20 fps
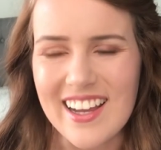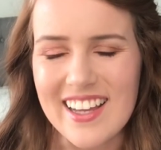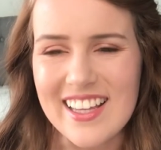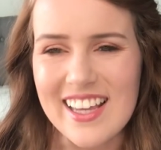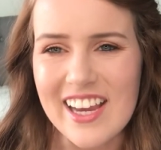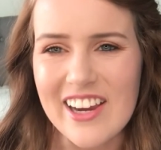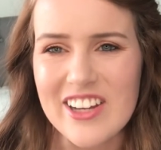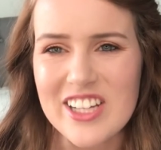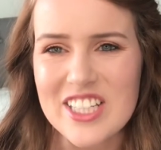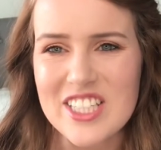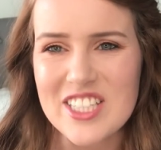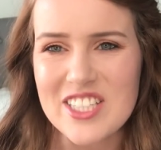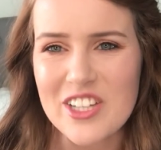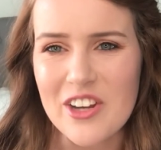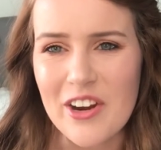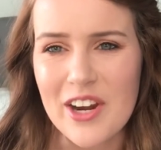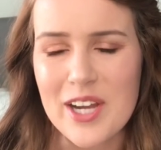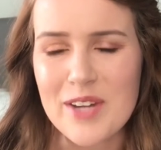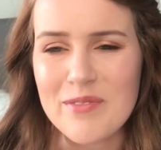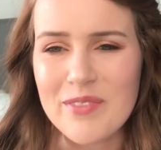Garrett's
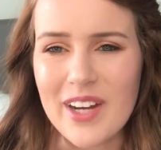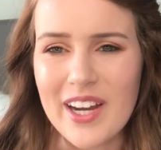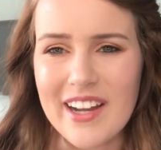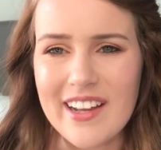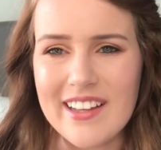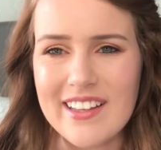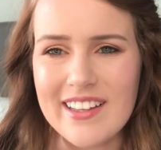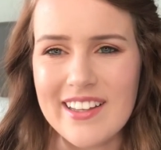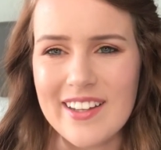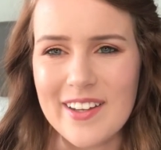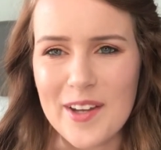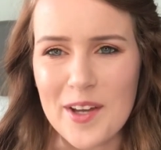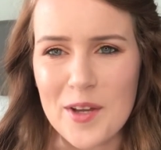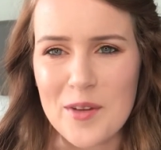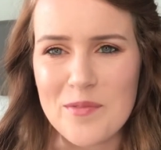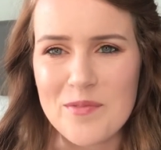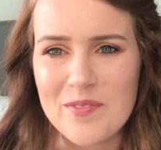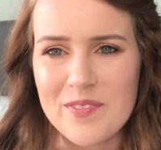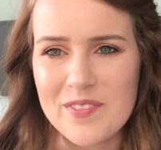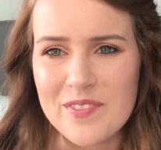grandma,
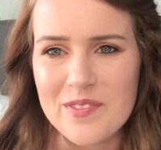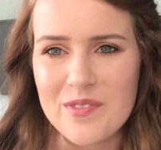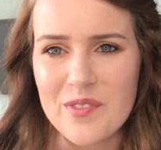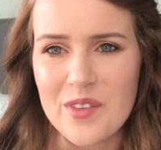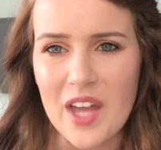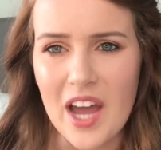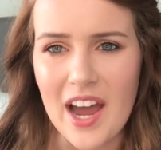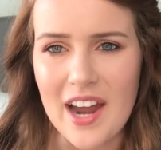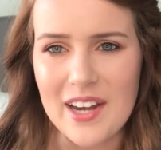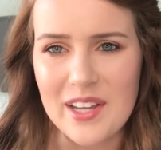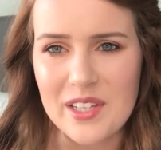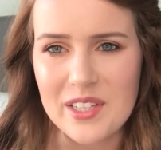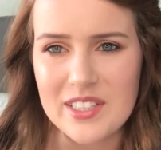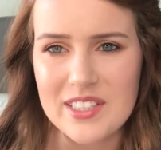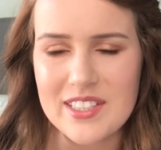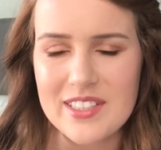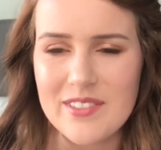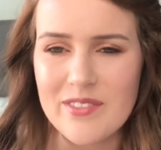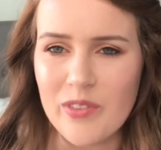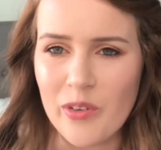got it
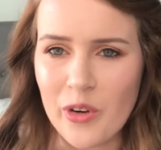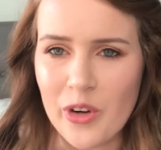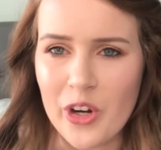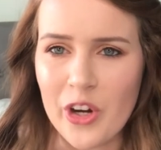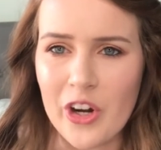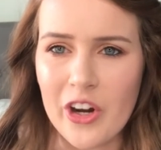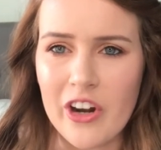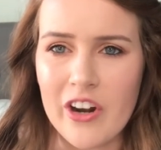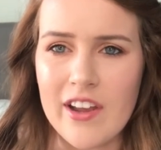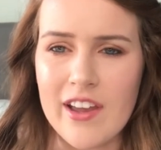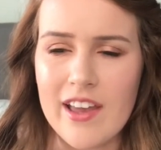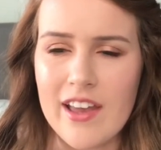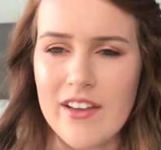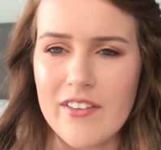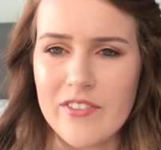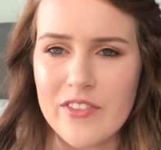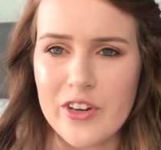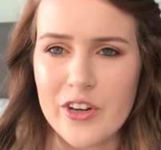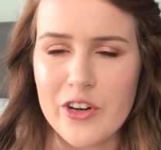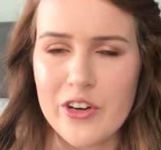for her
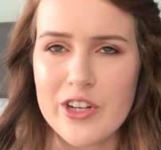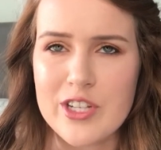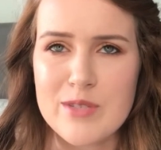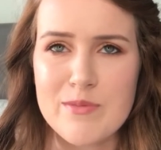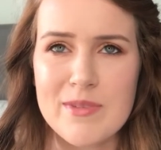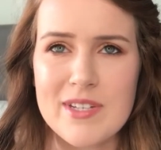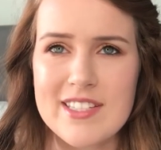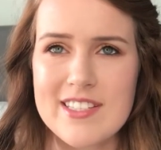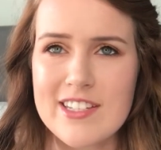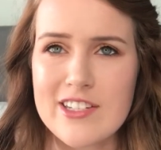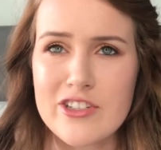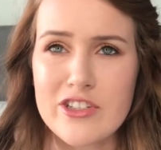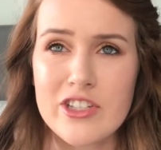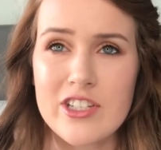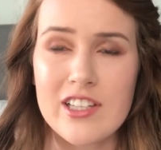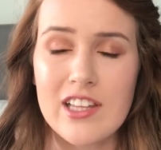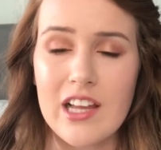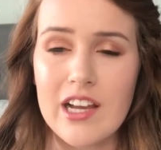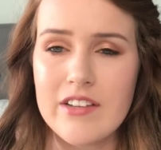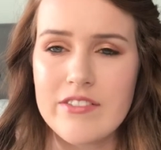for Christmas, and she
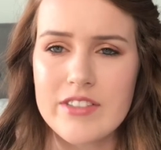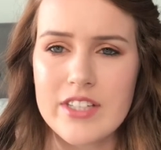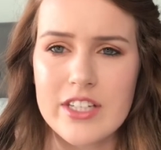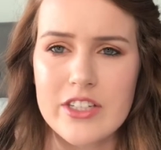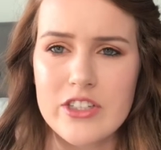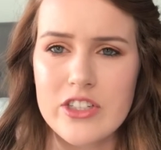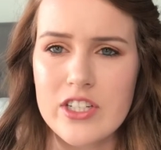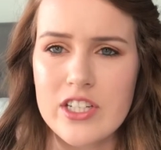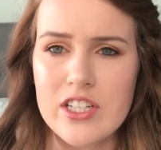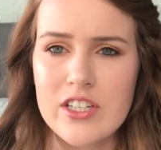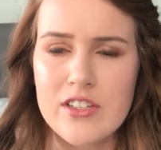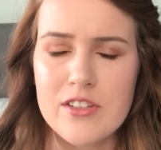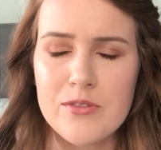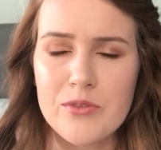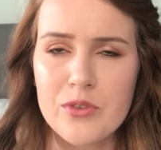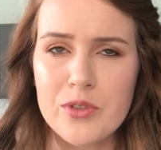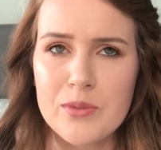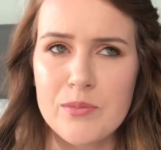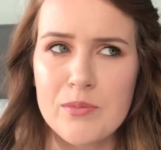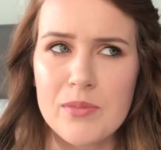loves it. She
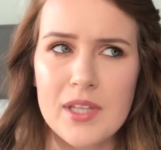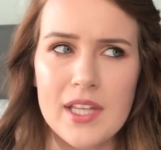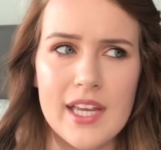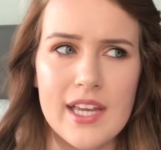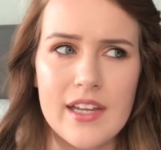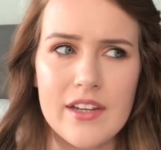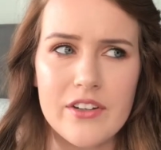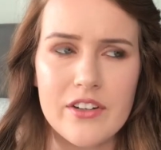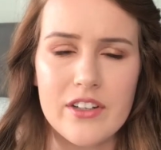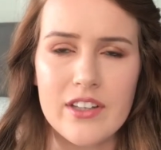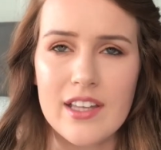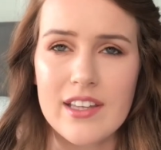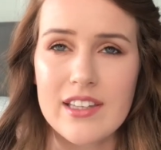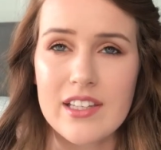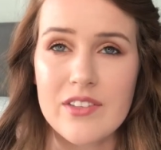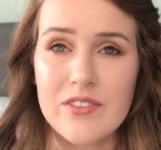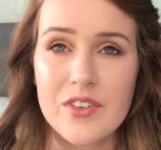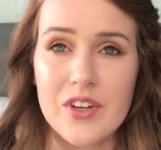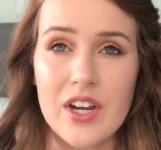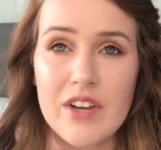would play under that
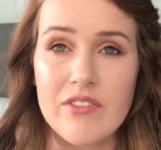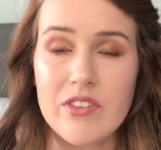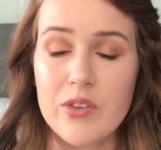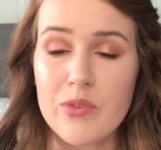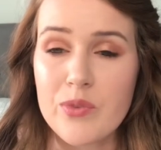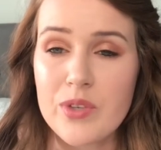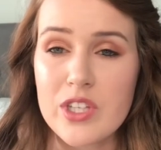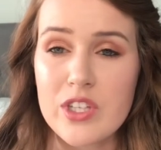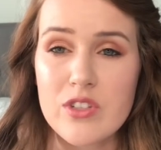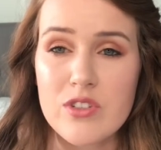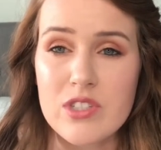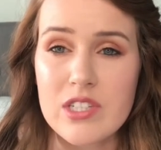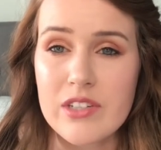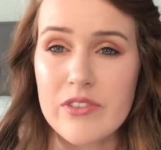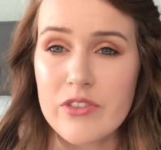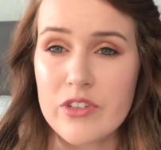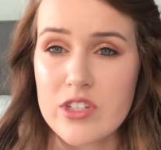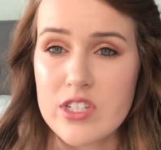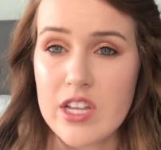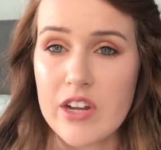thing forever, and we used
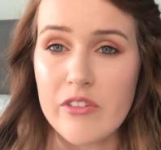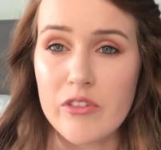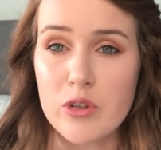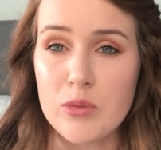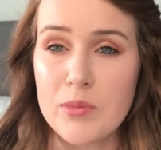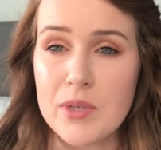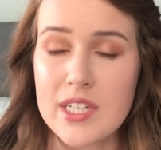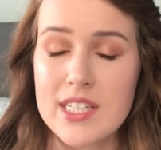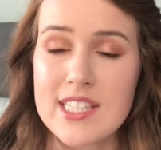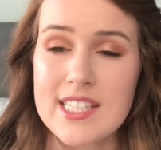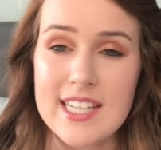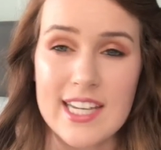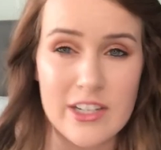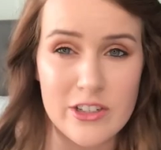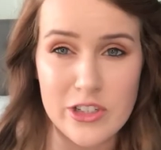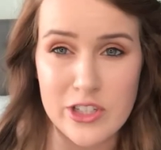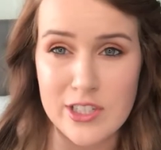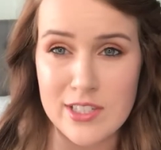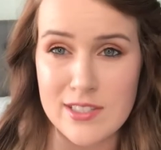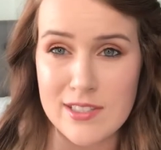it for several months. Now
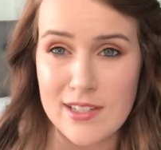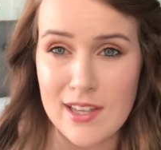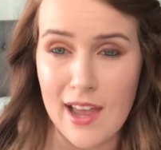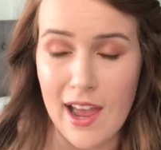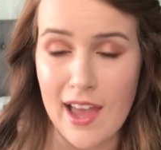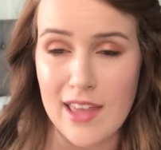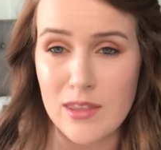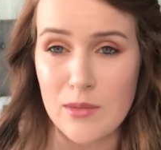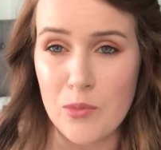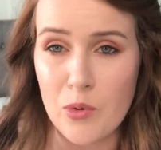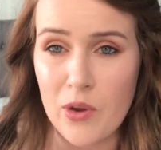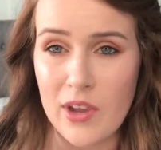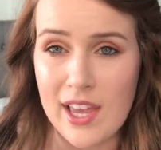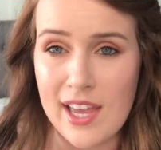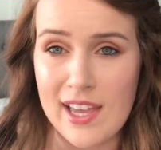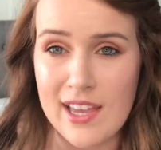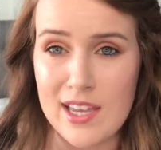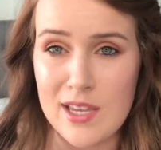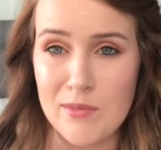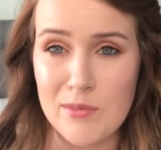she's at the point
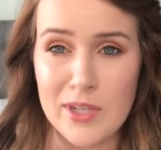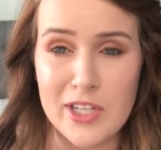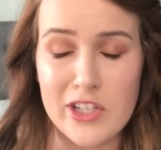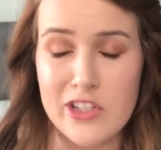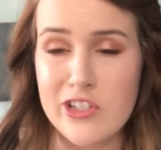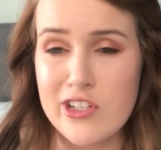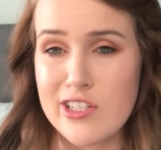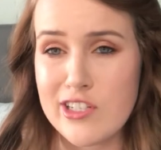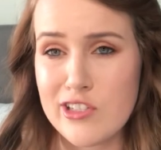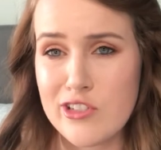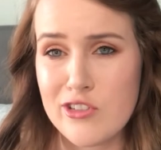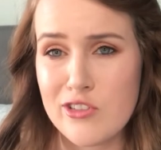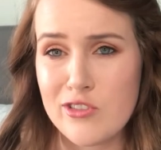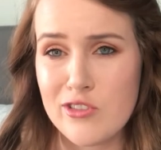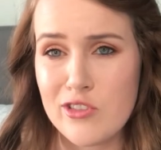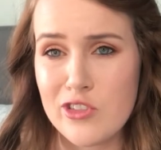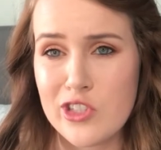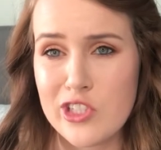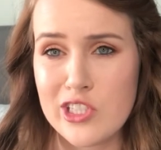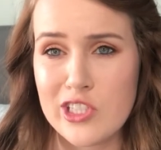at 8 months,
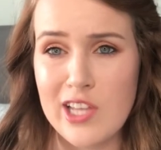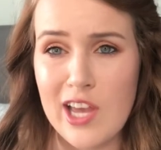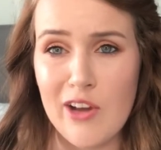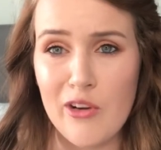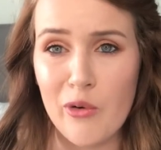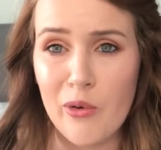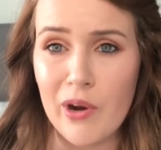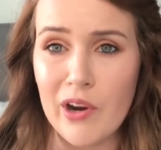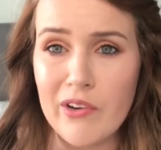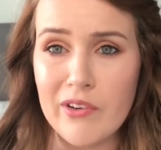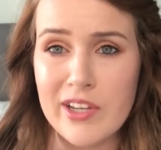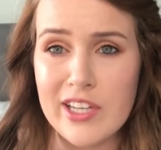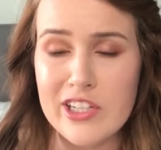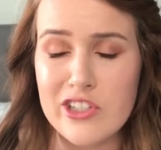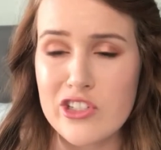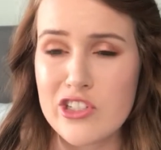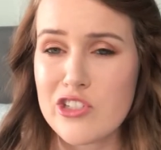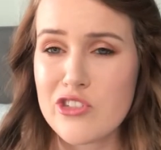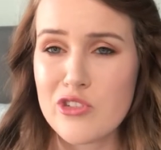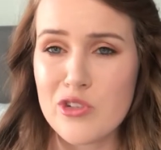she's outgrown it,
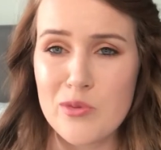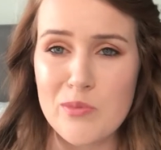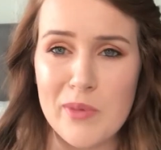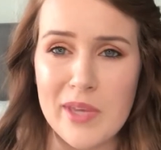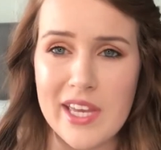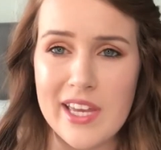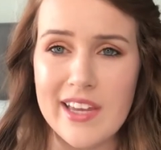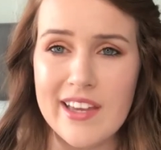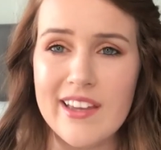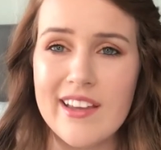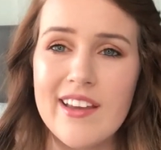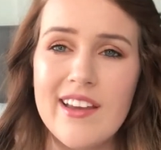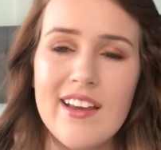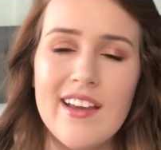she's too big,